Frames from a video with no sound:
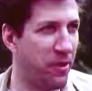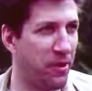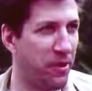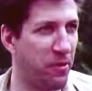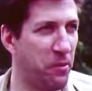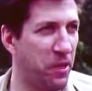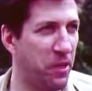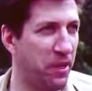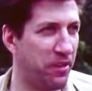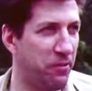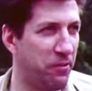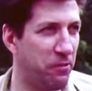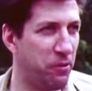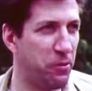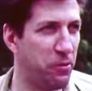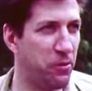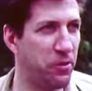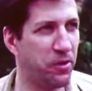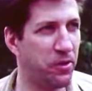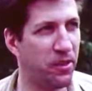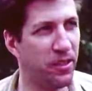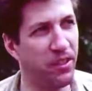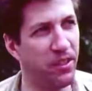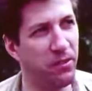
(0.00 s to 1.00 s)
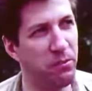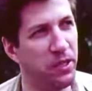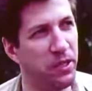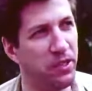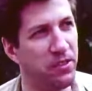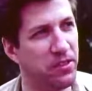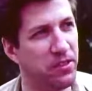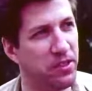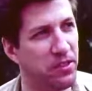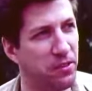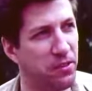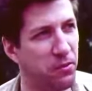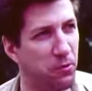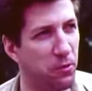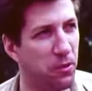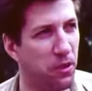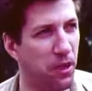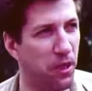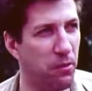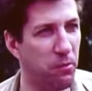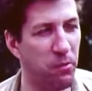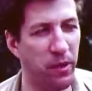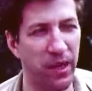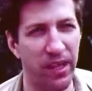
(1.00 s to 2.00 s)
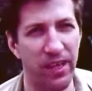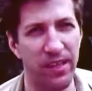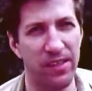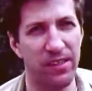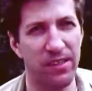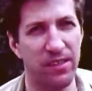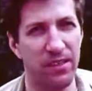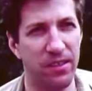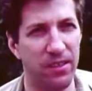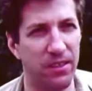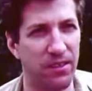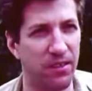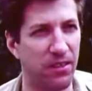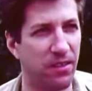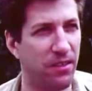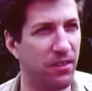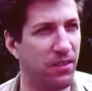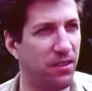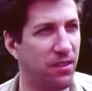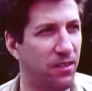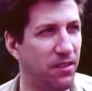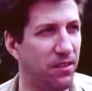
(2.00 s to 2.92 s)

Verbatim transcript: think about the future here because this is where our past is, and